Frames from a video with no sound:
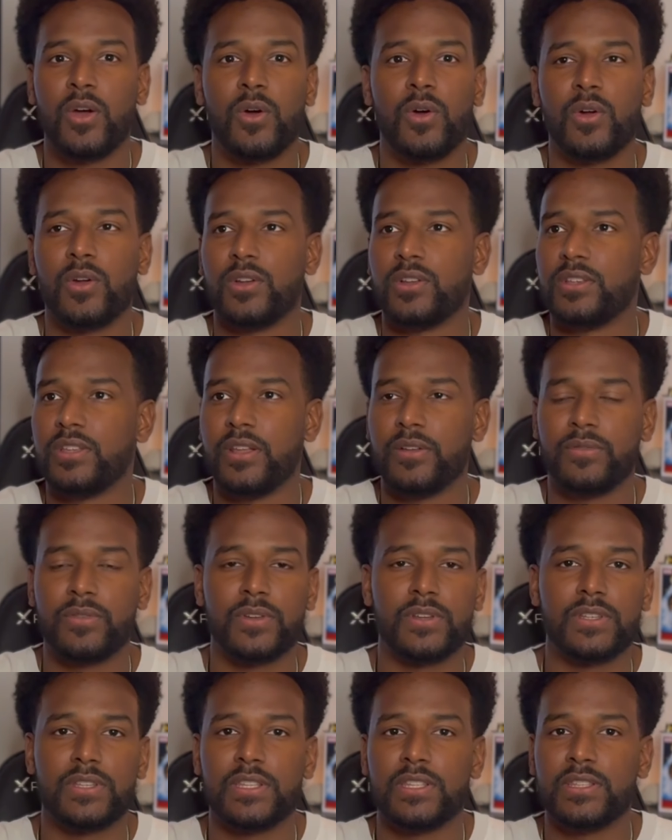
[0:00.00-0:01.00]
or
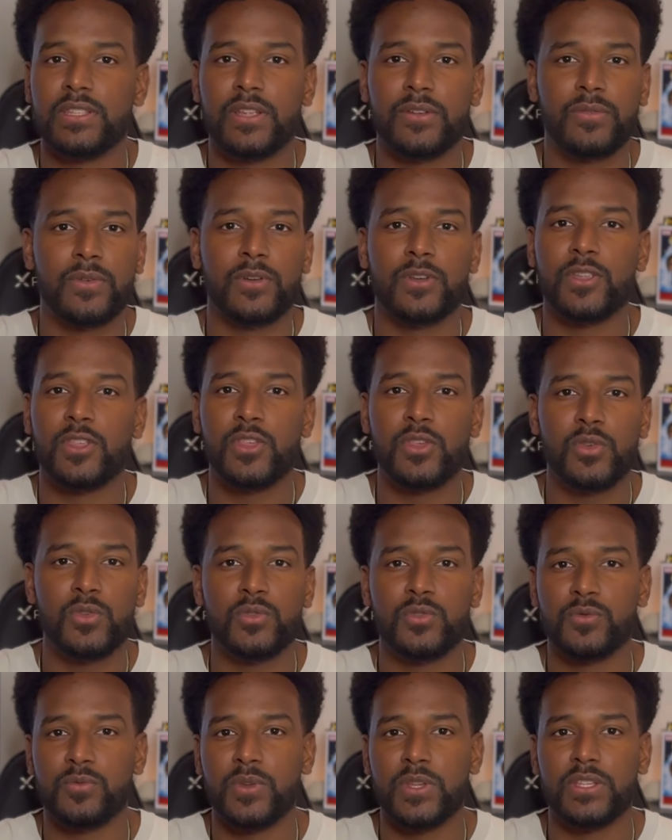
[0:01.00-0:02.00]
different different
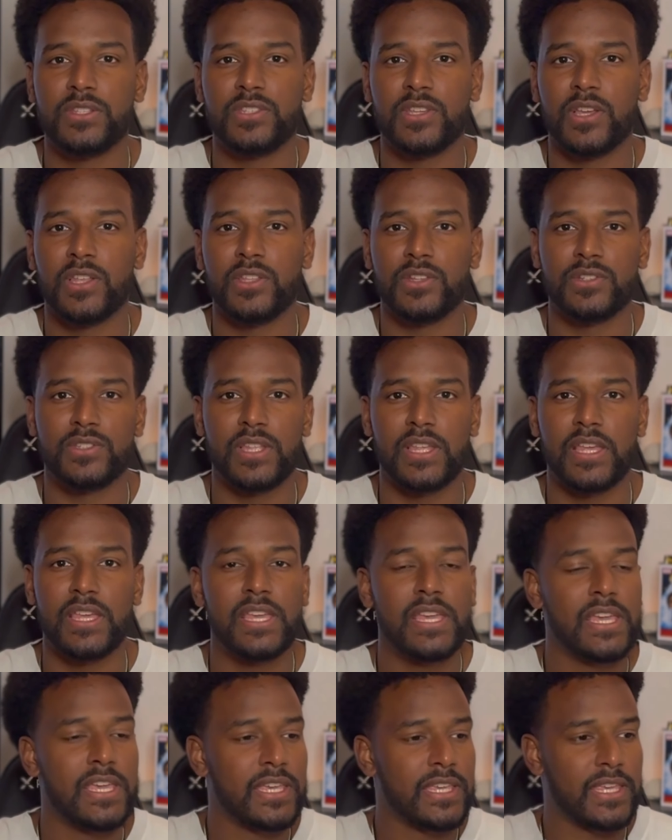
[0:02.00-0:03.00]
huge retailers that
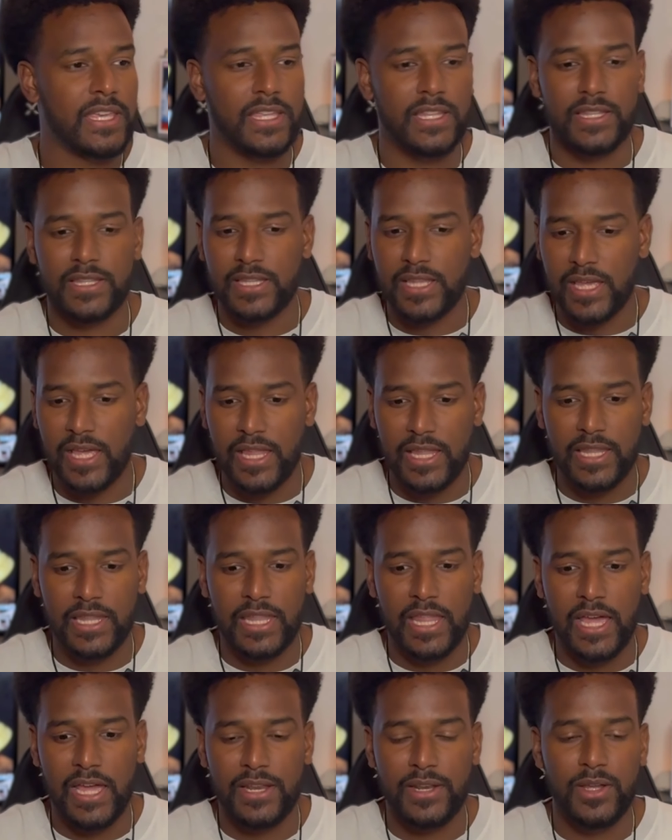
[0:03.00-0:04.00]
can
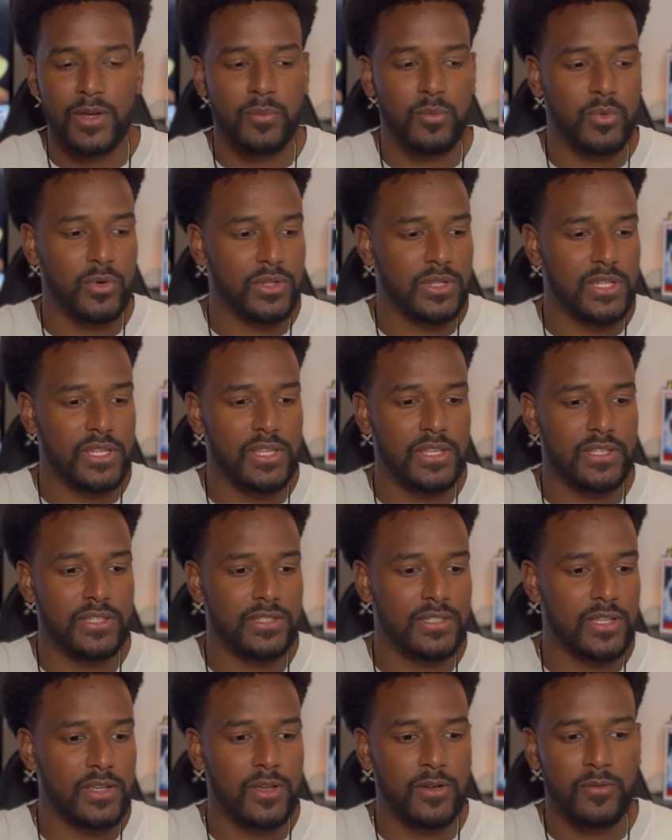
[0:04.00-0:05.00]
line up with
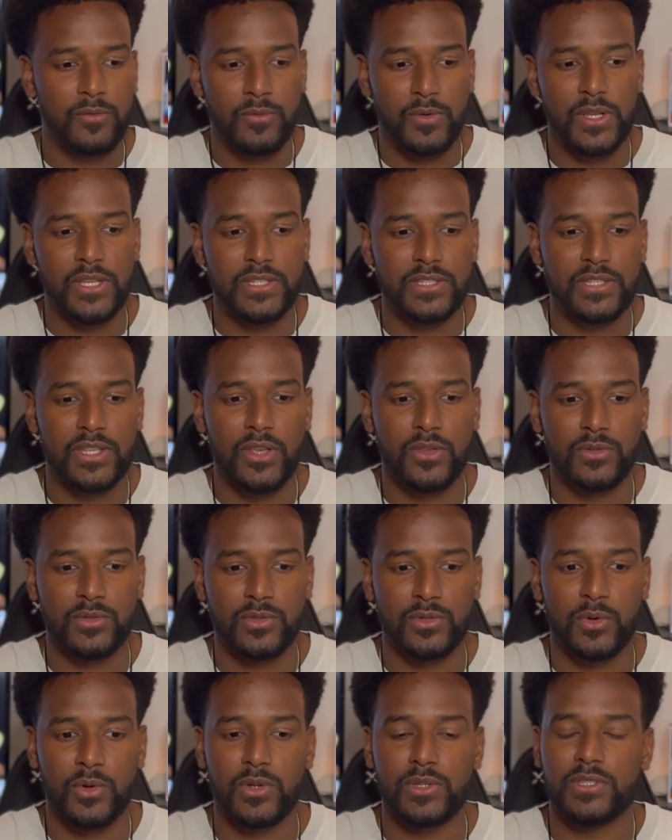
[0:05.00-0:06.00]
these resale
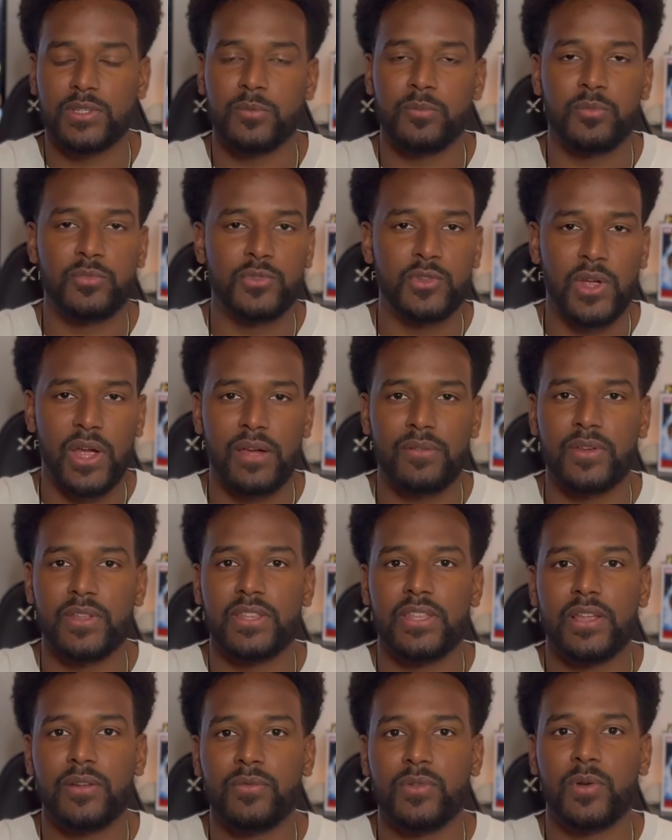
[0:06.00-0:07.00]
stores to drive a
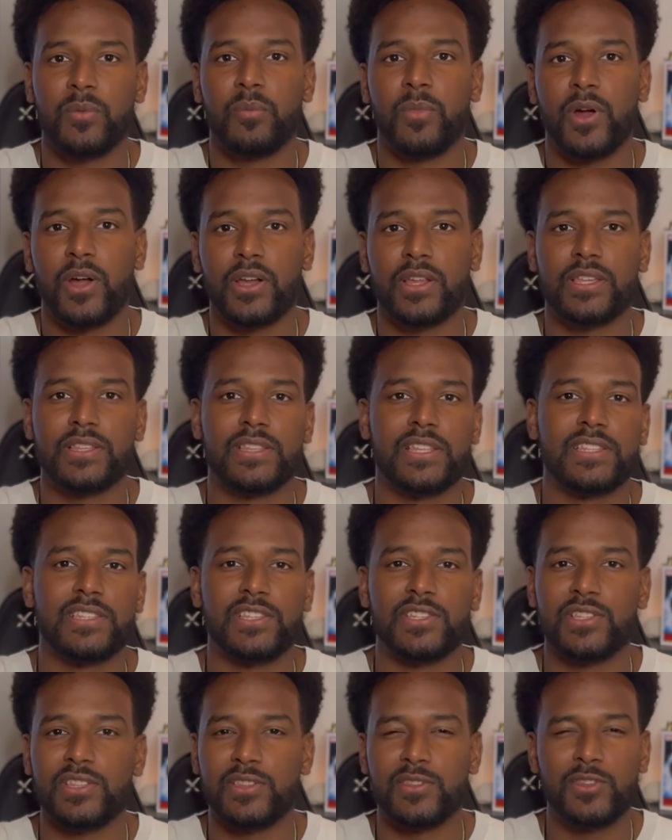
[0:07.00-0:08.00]
different market that
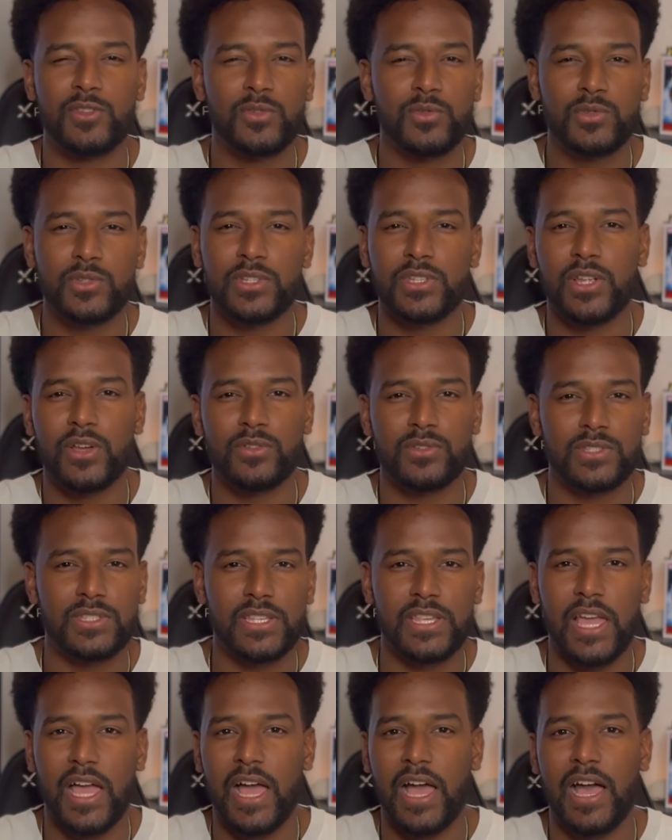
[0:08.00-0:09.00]
they usually don't
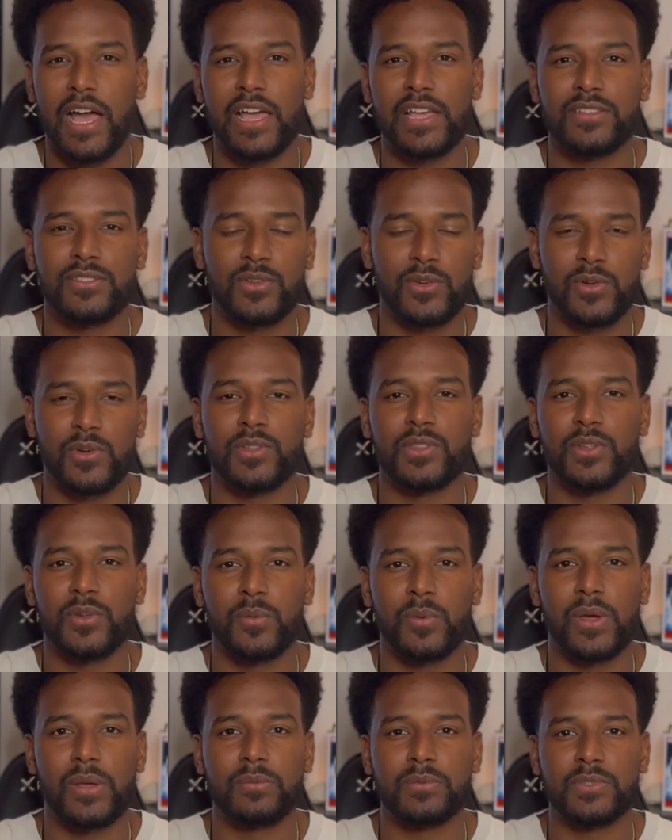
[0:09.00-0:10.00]
see eyes on their
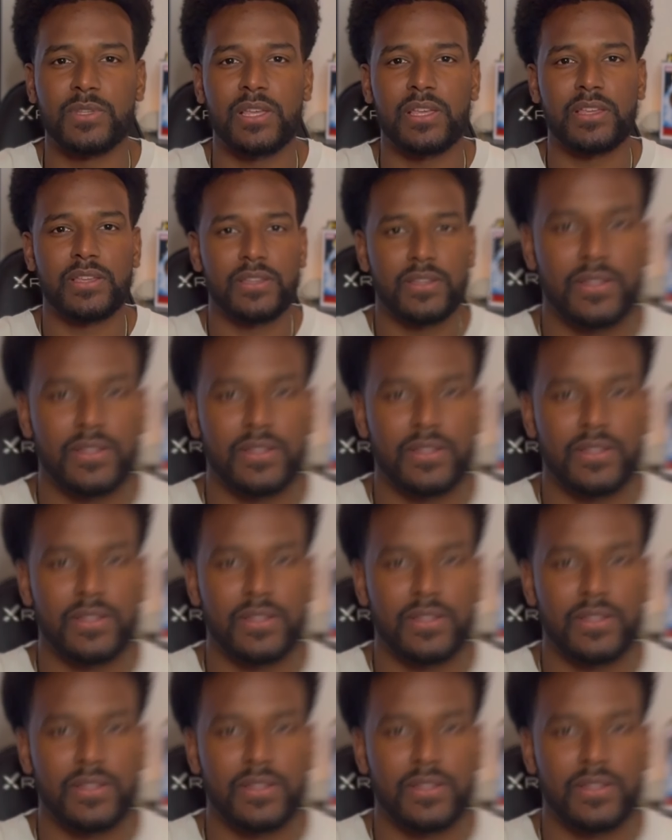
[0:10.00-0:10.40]
website.